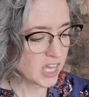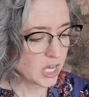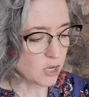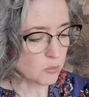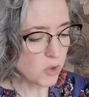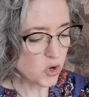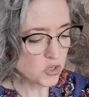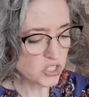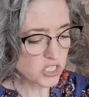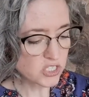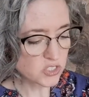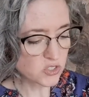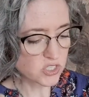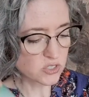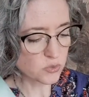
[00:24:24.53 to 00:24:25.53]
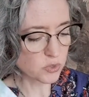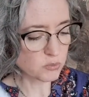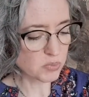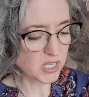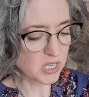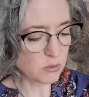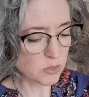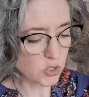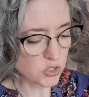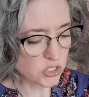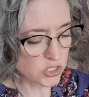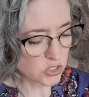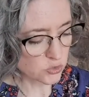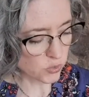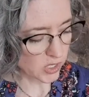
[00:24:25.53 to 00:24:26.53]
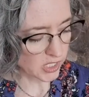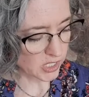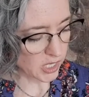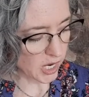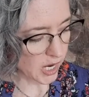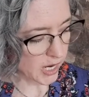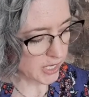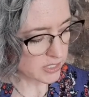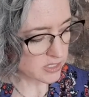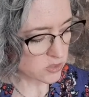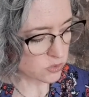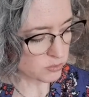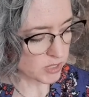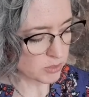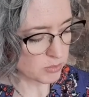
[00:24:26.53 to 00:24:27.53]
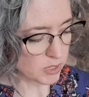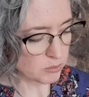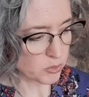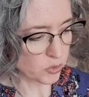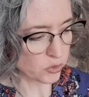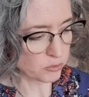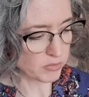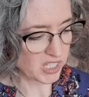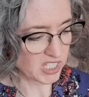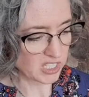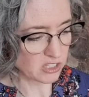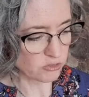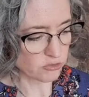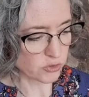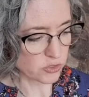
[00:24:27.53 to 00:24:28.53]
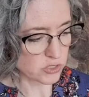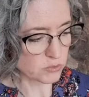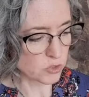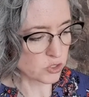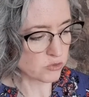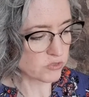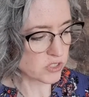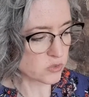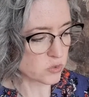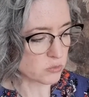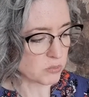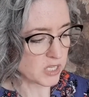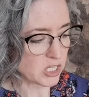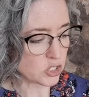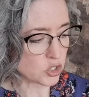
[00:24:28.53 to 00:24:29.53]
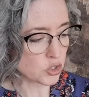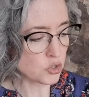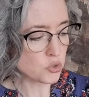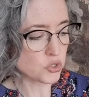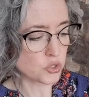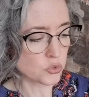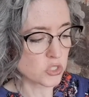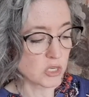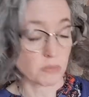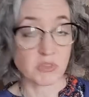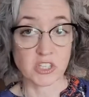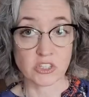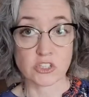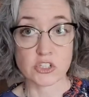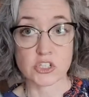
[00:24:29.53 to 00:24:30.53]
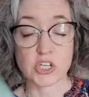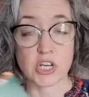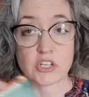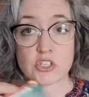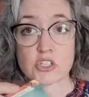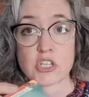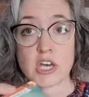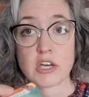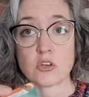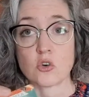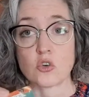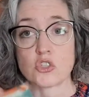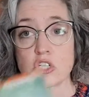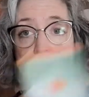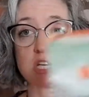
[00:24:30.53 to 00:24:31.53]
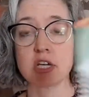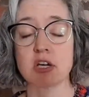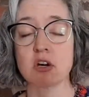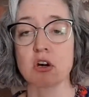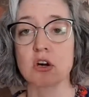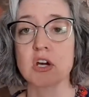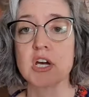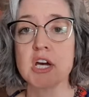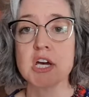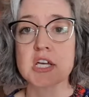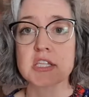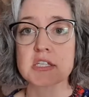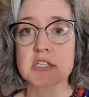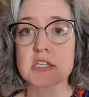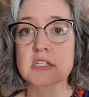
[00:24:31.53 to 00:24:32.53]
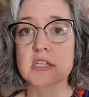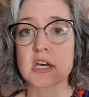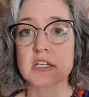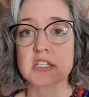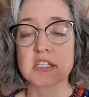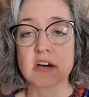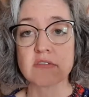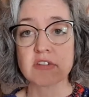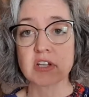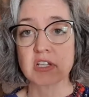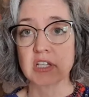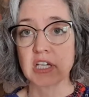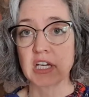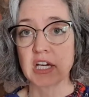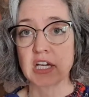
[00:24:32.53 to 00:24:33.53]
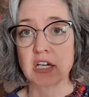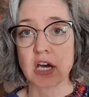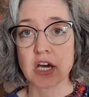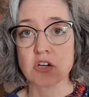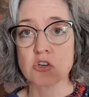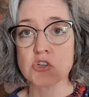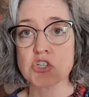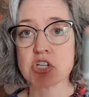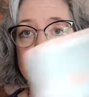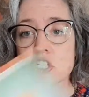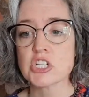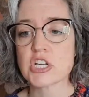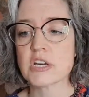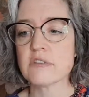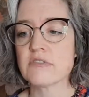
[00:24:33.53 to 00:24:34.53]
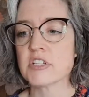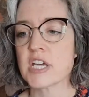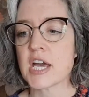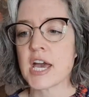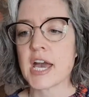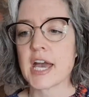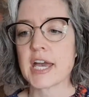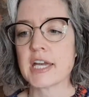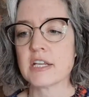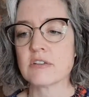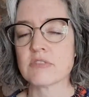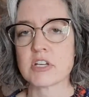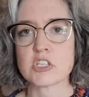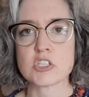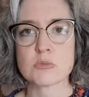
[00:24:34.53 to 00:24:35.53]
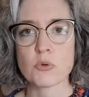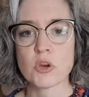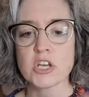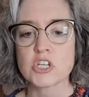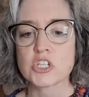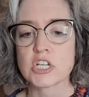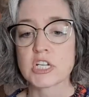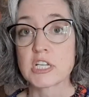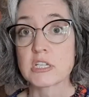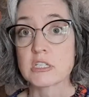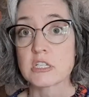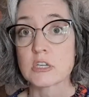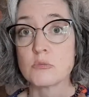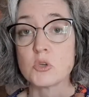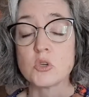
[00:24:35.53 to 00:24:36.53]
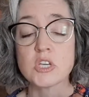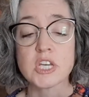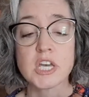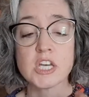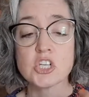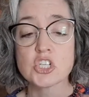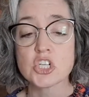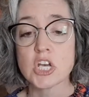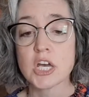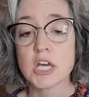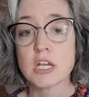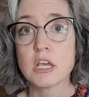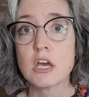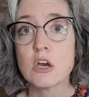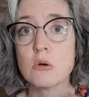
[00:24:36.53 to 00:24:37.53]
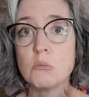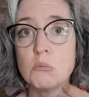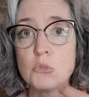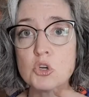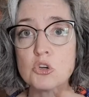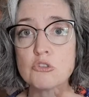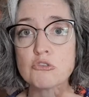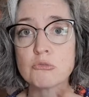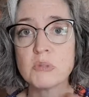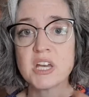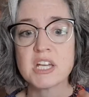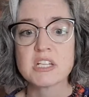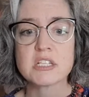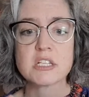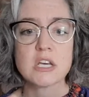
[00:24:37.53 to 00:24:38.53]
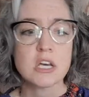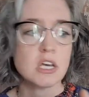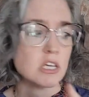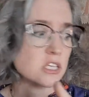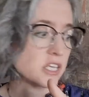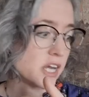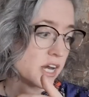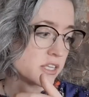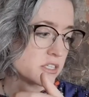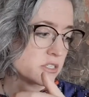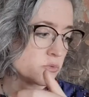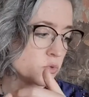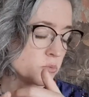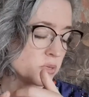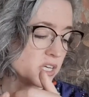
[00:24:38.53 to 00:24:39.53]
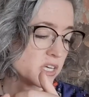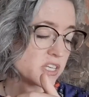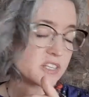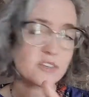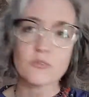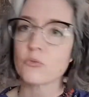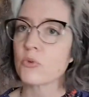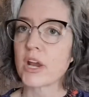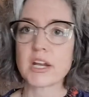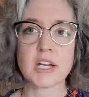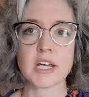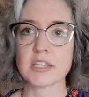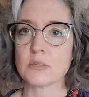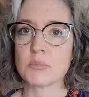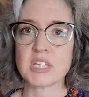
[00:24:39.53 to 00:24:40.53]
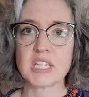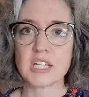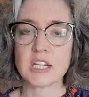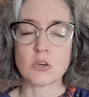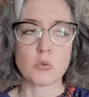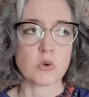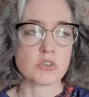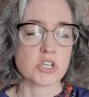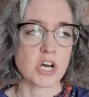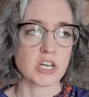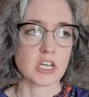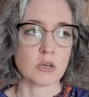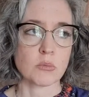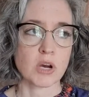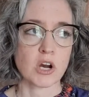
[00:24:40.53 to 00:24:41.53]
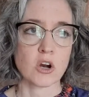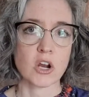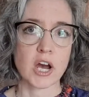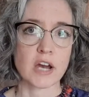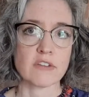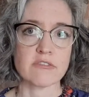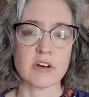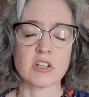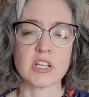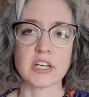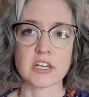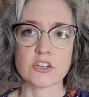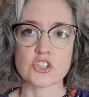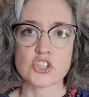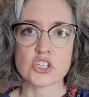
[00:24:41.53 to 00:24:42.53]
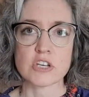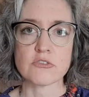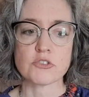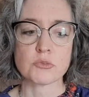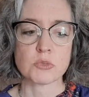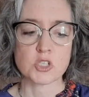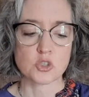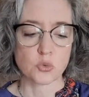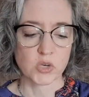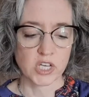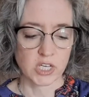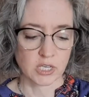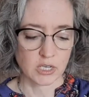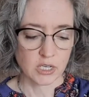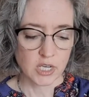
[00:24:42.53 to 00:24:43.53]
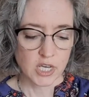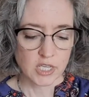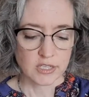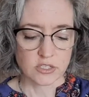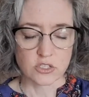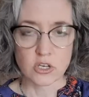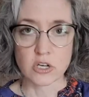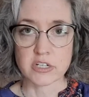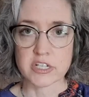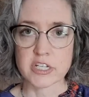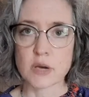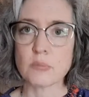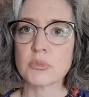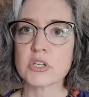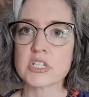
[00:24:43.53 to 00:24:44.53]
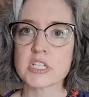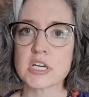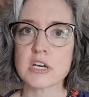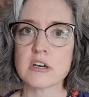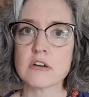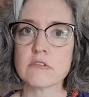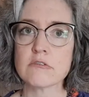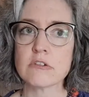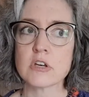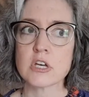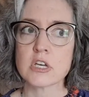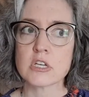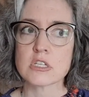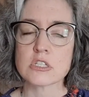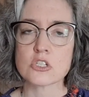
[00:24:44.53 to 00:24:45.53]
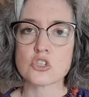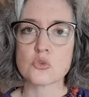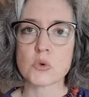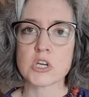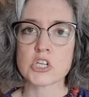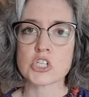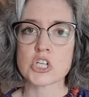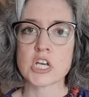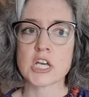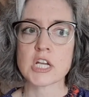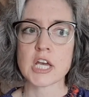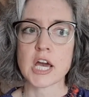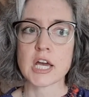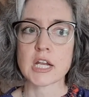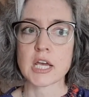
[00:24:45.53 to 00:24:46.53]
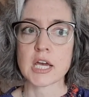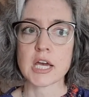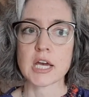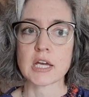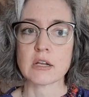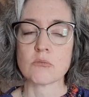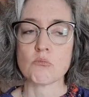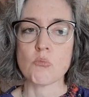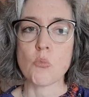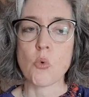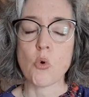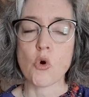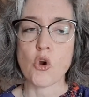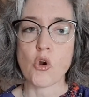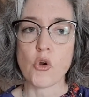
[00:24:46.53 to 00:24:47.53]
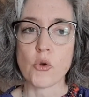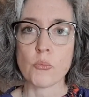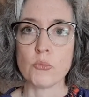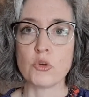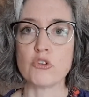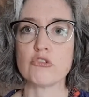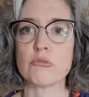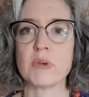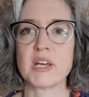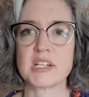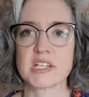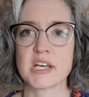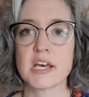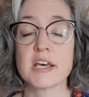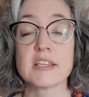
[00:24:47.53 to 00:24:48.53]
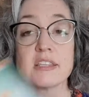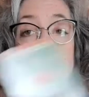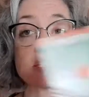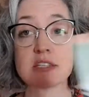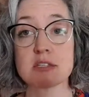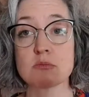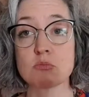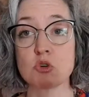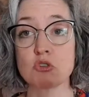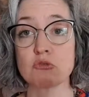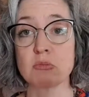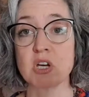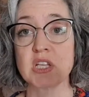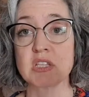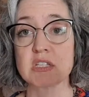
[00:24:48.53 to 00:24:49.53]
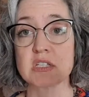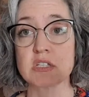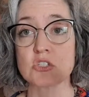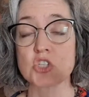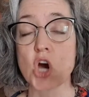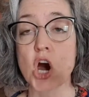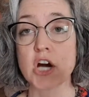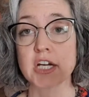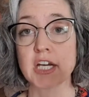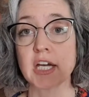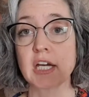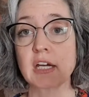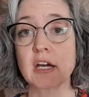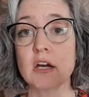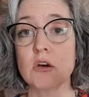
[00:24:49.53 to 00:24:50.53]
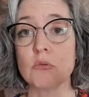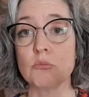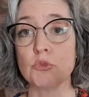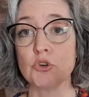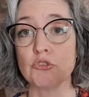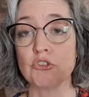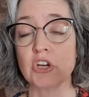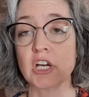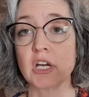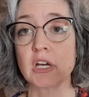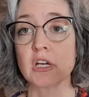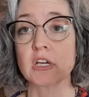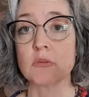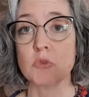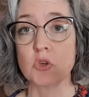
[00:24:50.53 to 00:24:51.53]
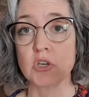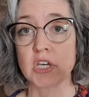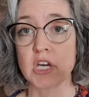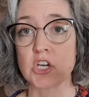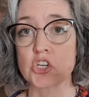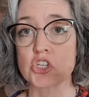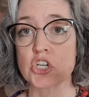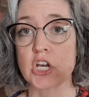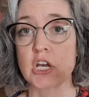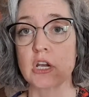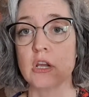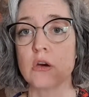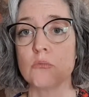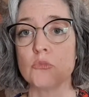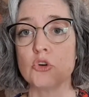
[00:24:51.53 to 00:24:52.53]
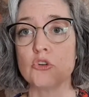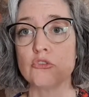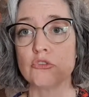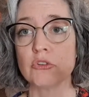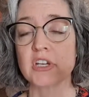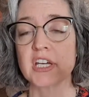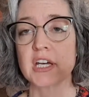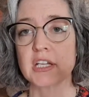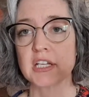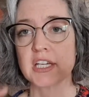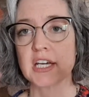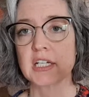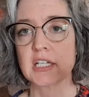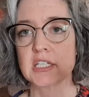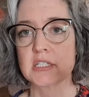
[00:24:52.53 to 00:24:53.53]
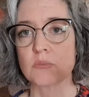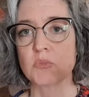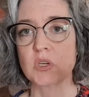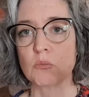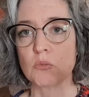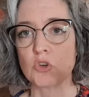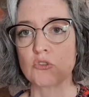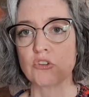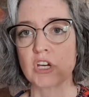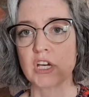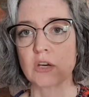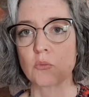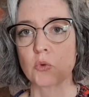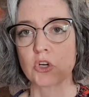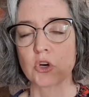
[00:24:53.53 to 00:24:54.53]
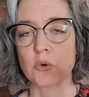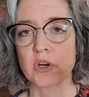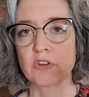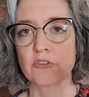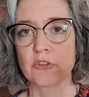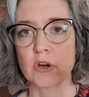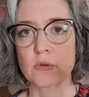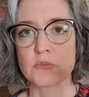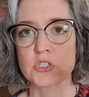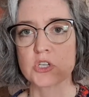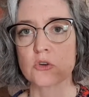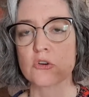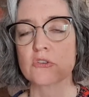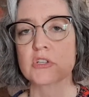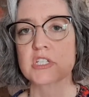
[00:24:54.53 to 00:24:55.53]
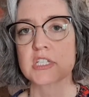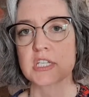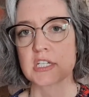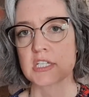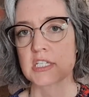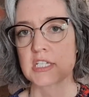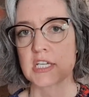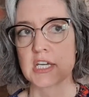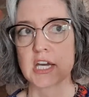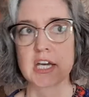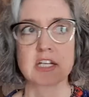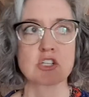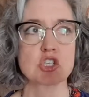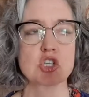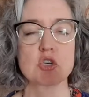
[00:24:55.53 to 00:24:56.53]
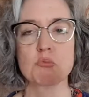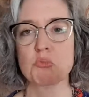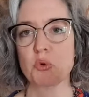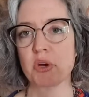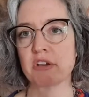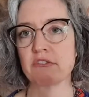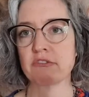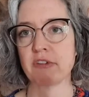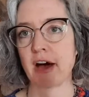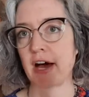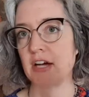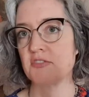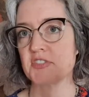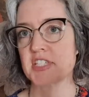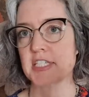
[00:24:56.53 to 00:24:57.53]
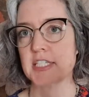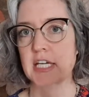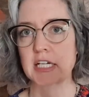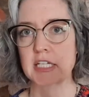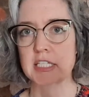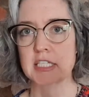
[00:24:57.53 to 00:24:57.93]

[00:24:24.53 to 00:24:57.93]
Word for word: Emotions, this would be emotions running high. This would be be bold, making the first move. This would be you do something to change the energy here. This is a, definitely an energy shift. Eight of inspiration is communication, movement. Yeah, this would be right at the beginning. We were talking about, I felt like a shift between this contemplative situation and, and more movement. This is movement. This is talking, moving, communication, move, get, getting something moving. We're going from zero to 60 in 2.5 seconds.